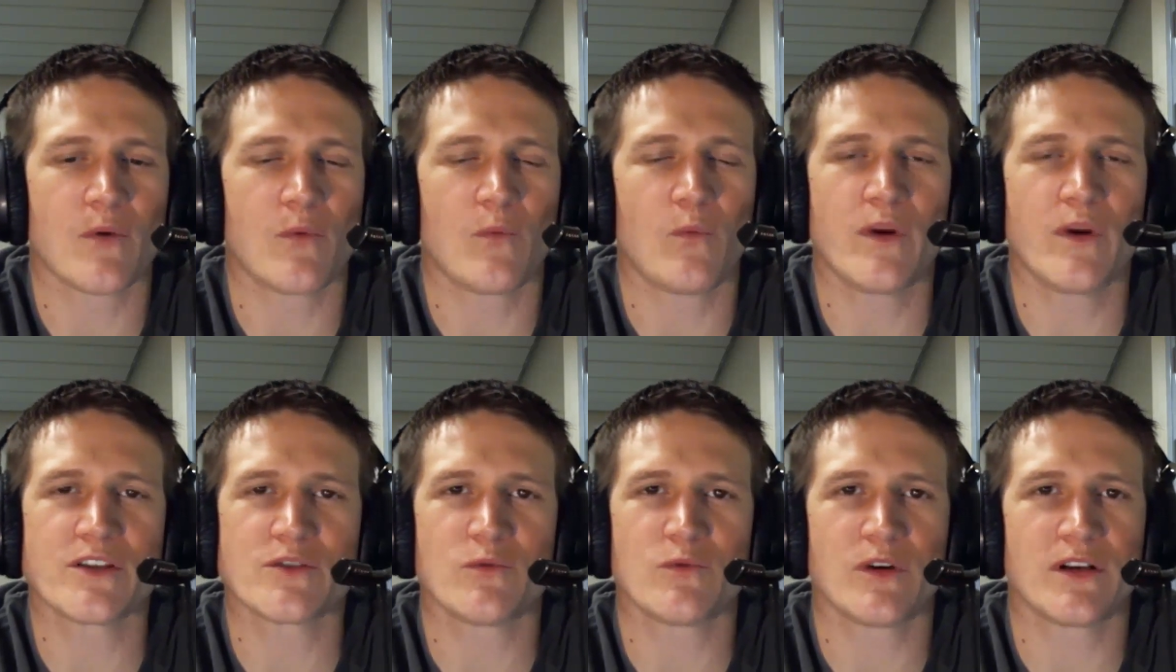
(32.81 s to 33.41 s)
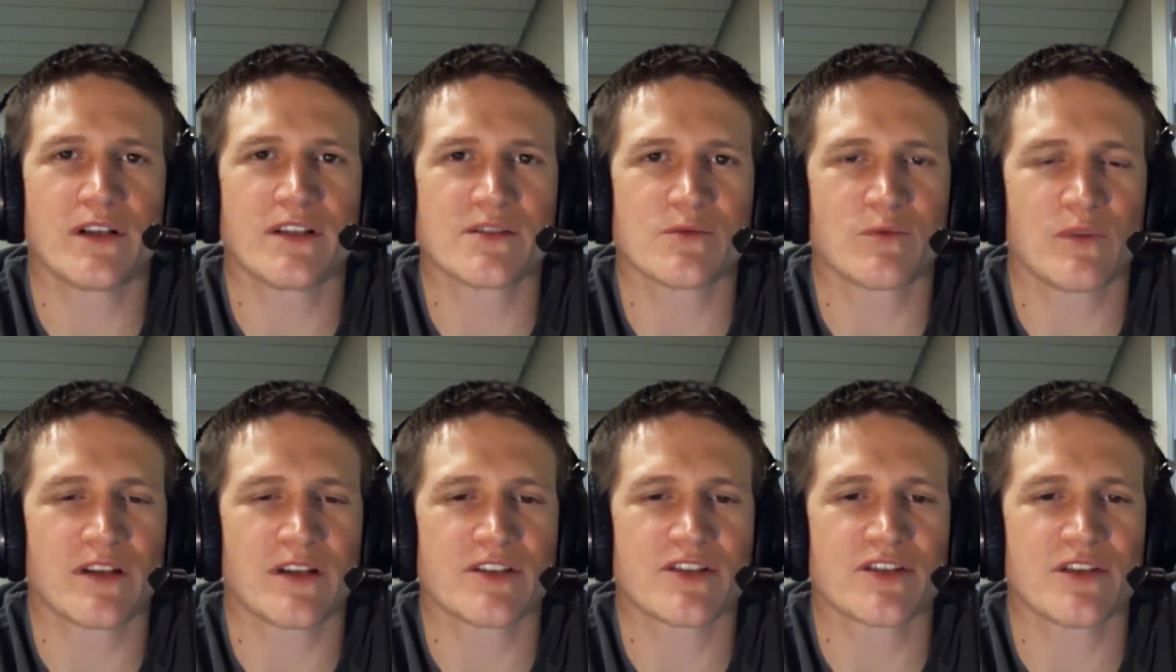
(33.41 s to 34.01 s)
which one is
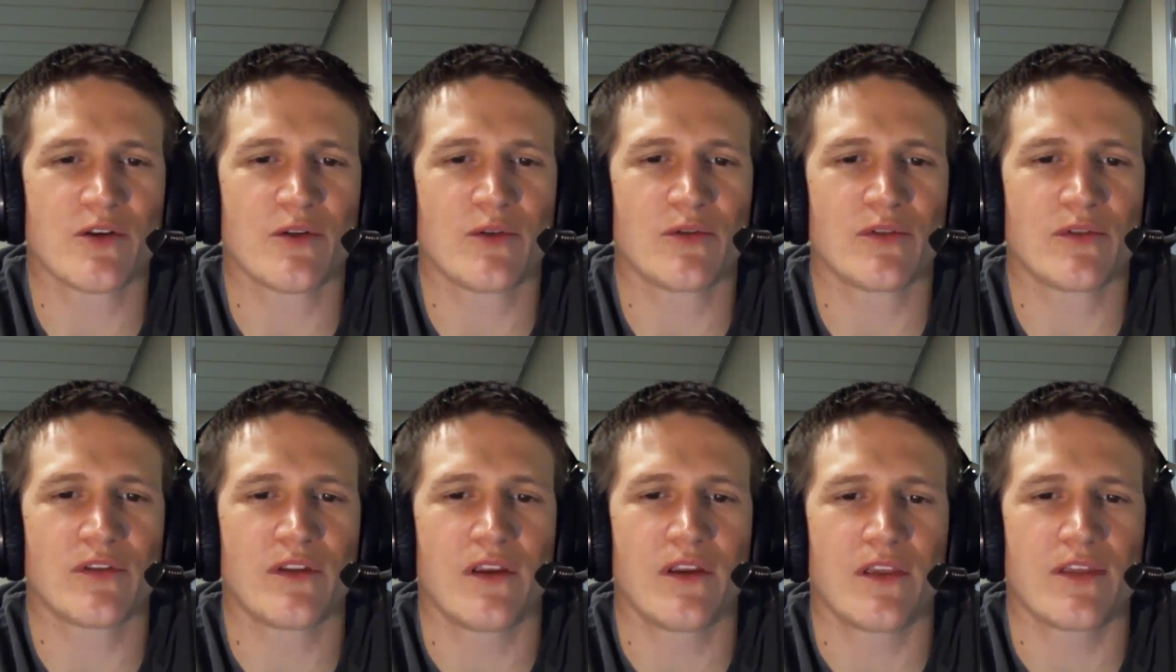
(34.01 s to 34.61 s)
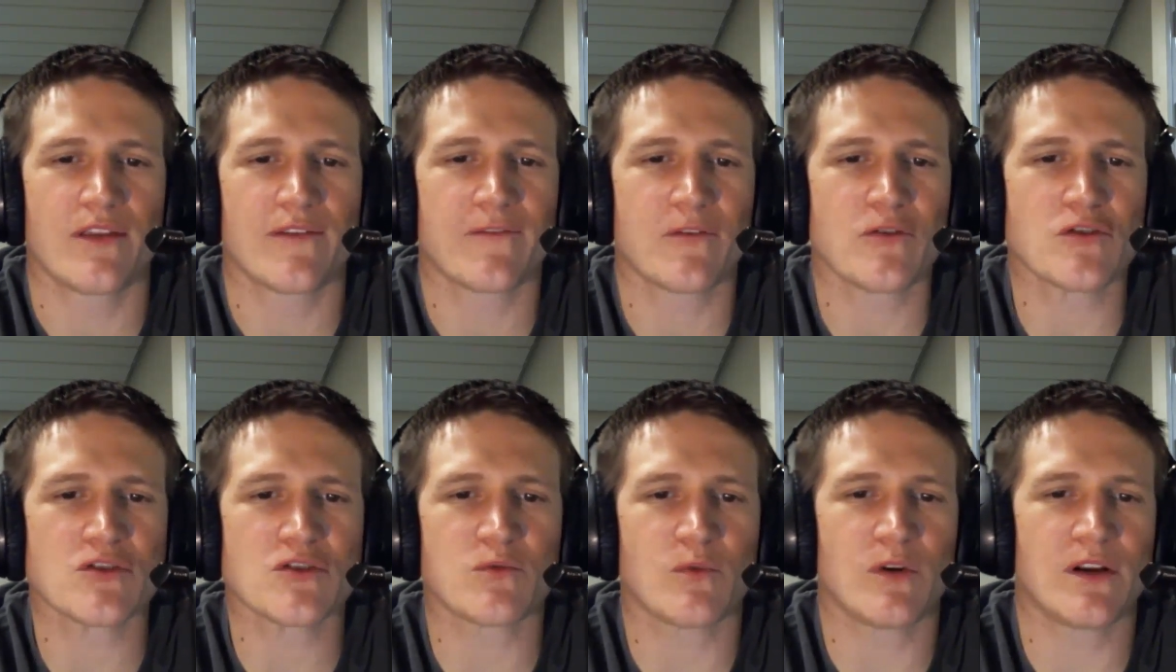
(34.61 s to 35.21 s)
which. So the
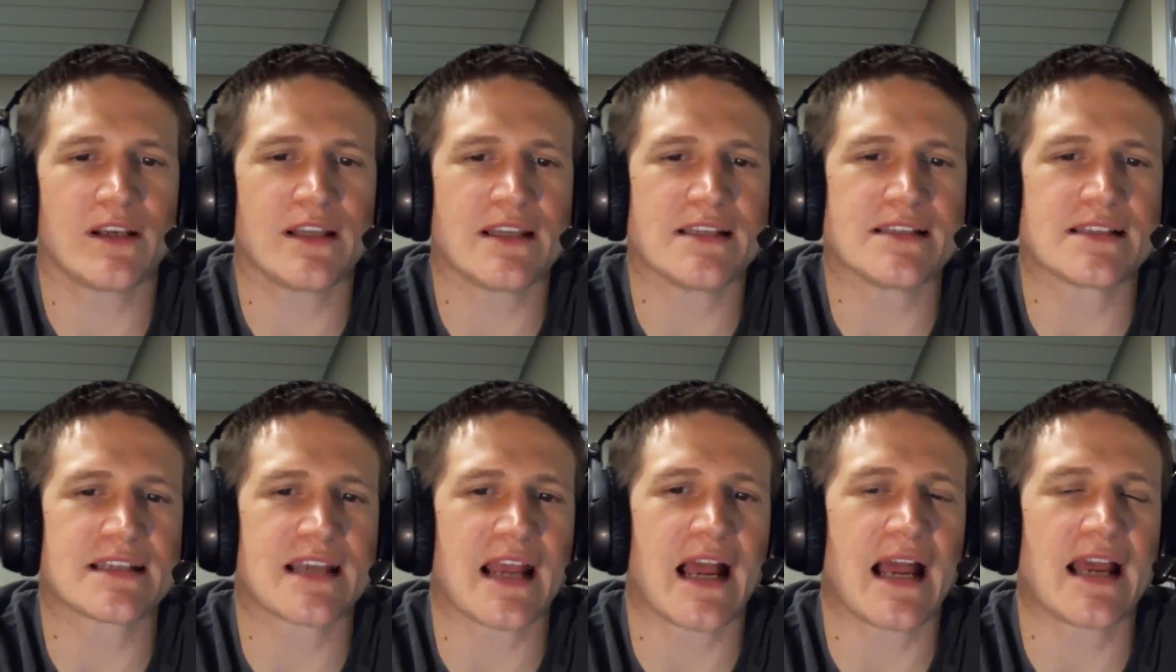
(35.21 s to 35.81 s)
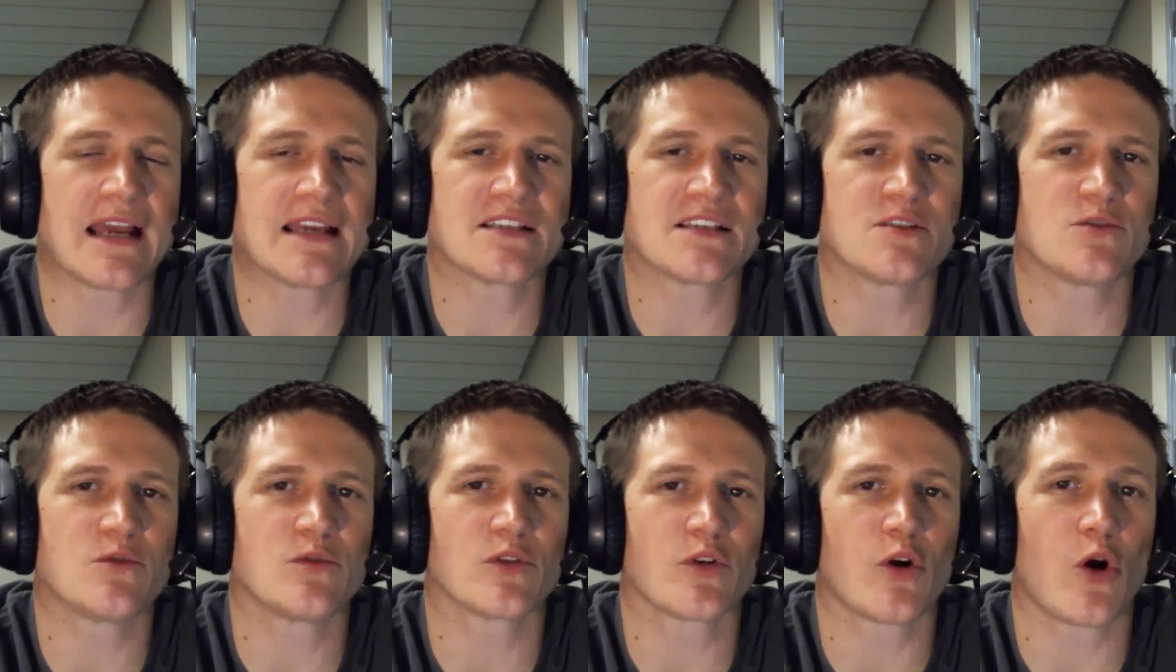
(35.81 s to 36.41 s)
first one is guys
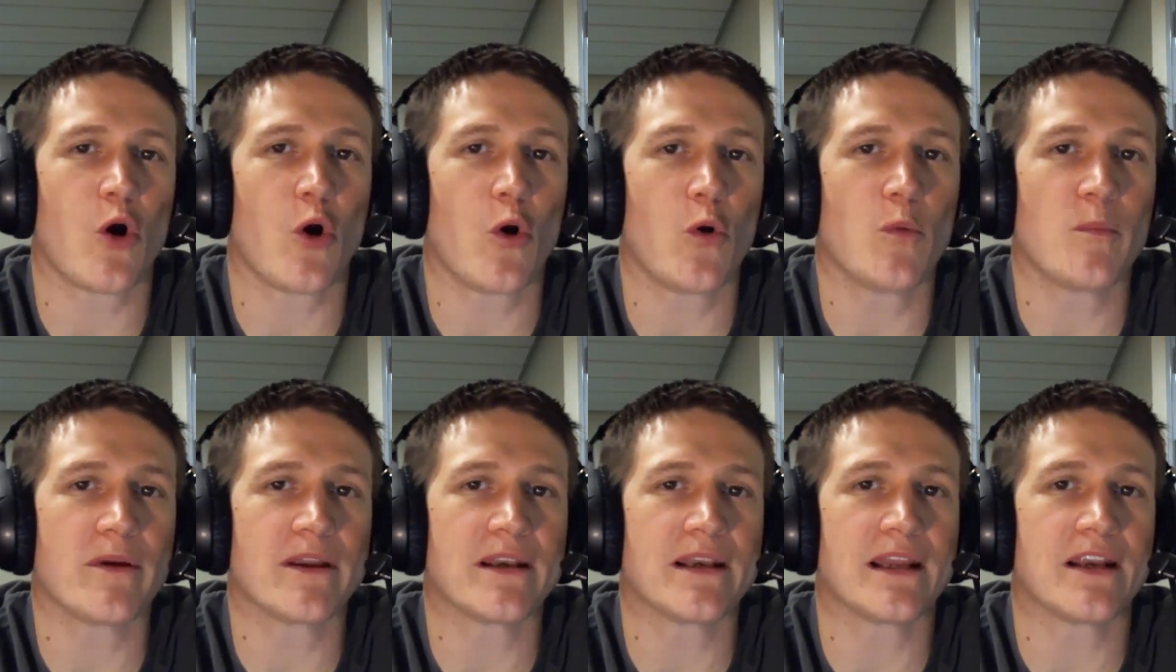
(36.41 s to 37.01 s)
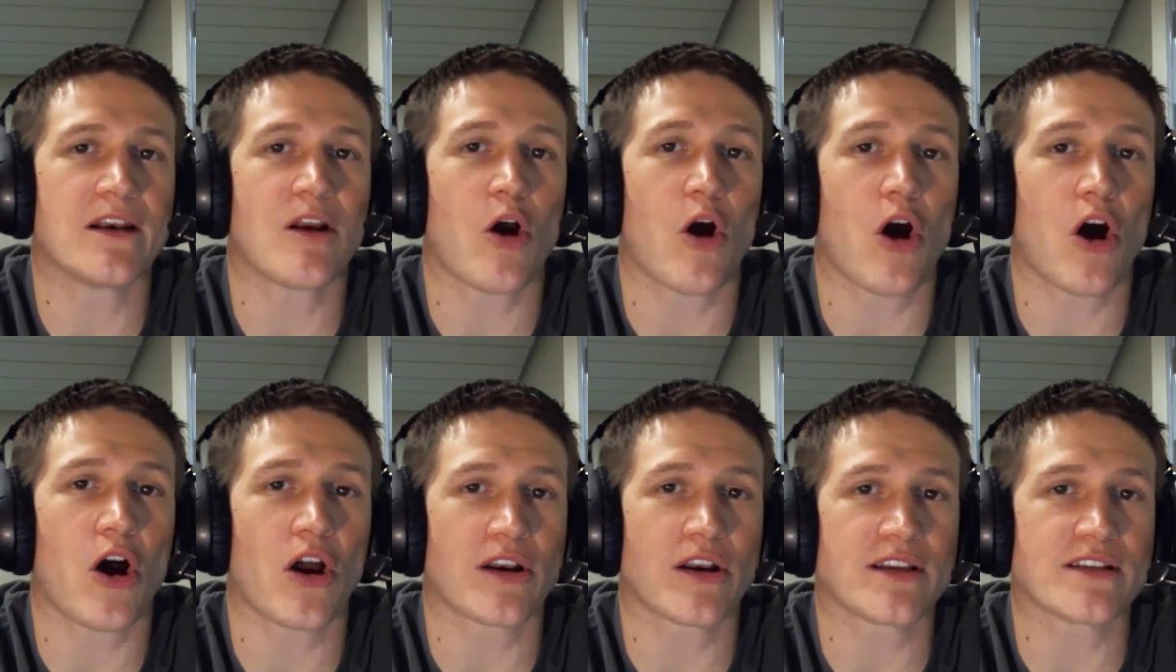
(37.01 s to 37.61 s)
who are open and
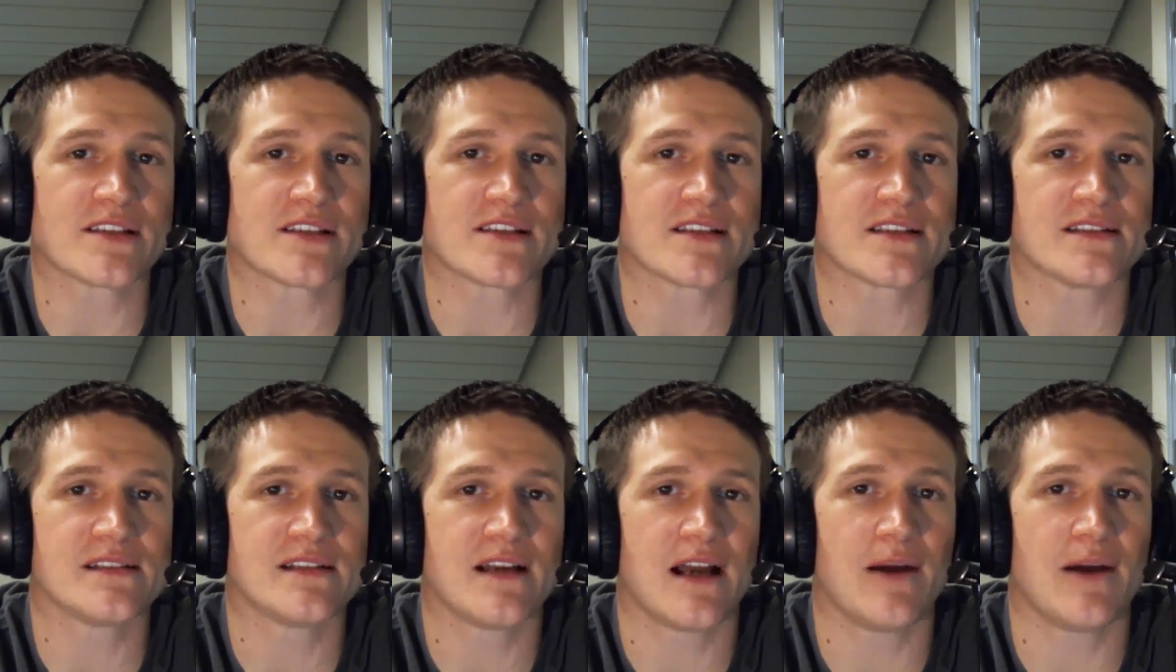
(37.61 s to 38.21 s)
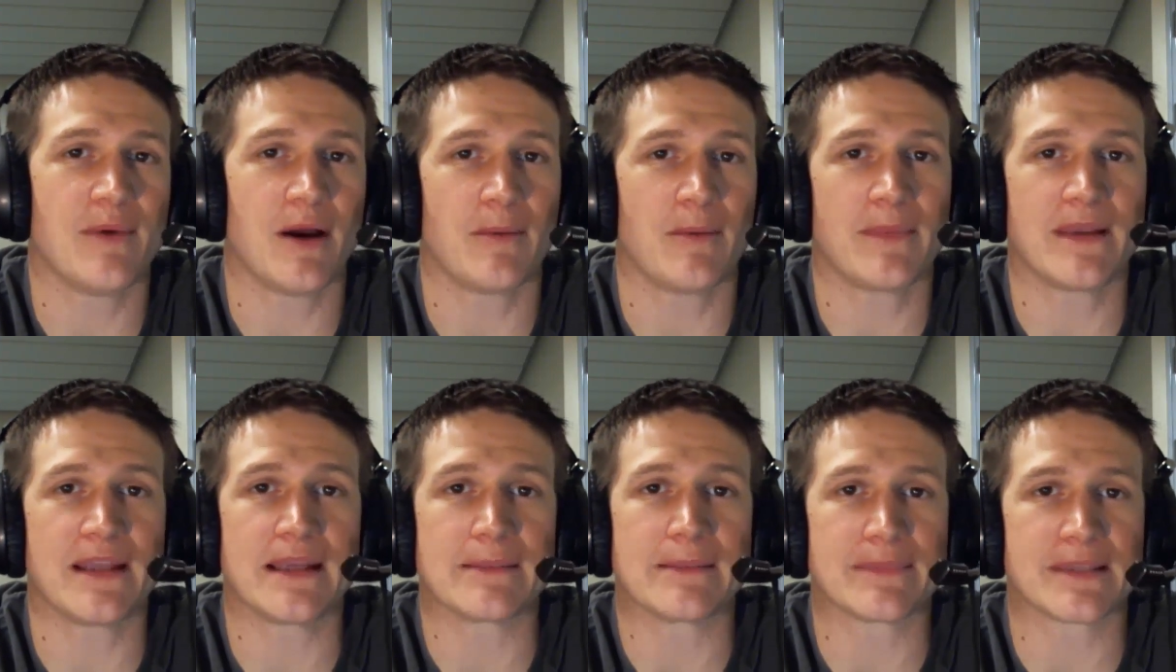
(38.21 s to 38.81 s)
honest about
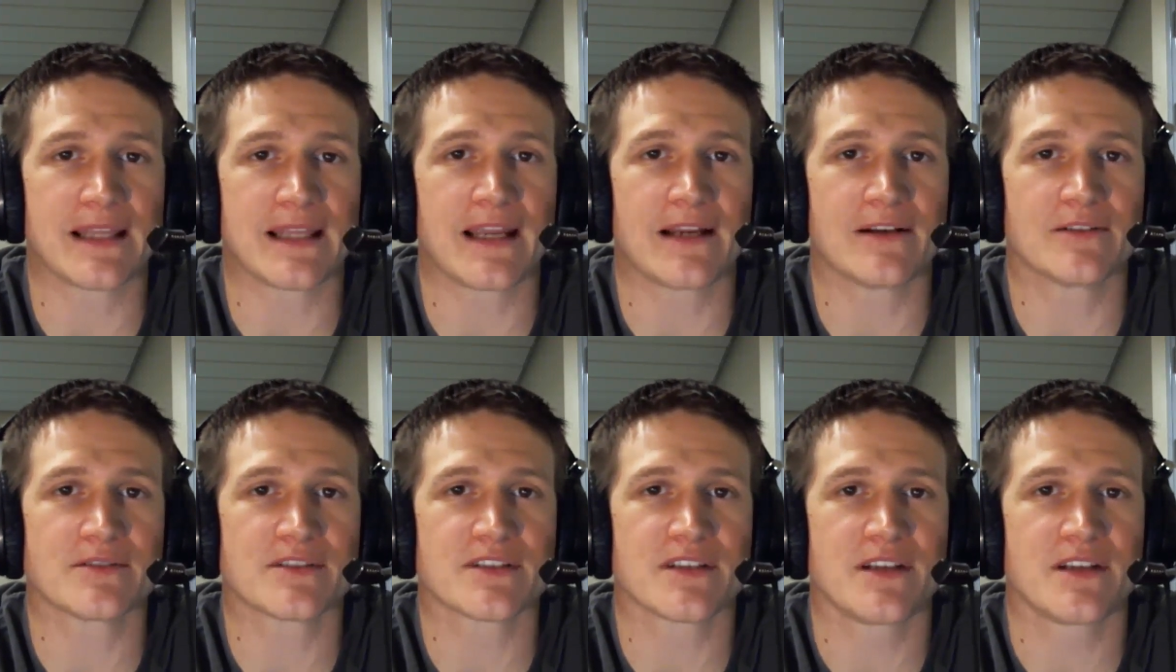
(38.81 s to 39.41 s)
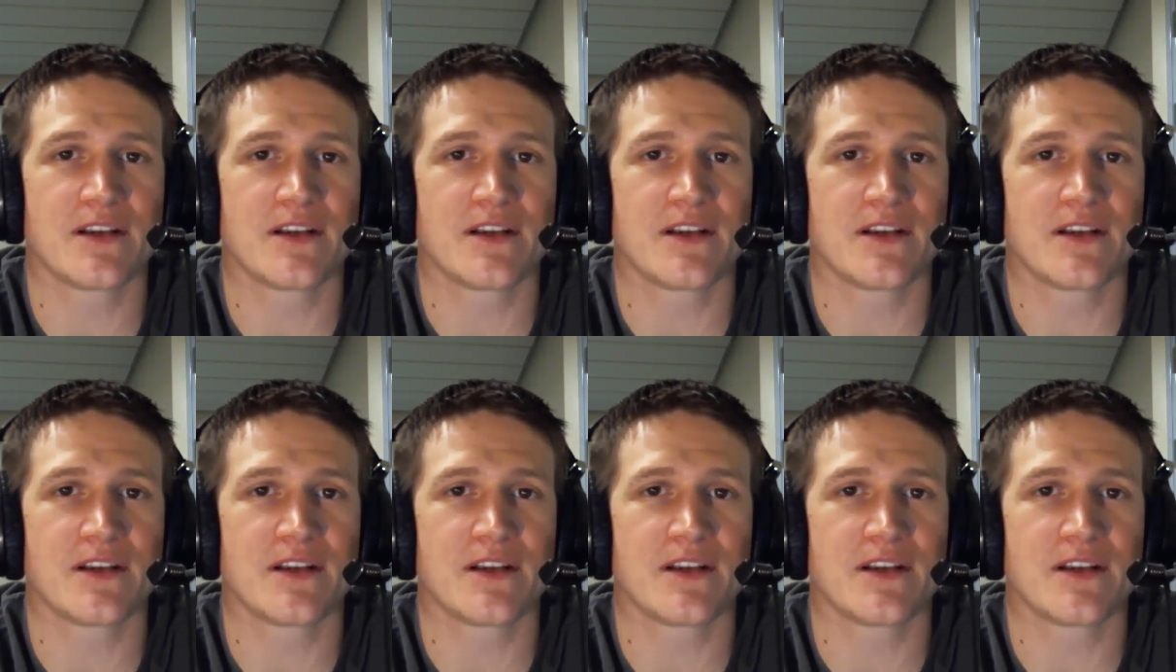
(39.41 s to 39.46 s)
being players,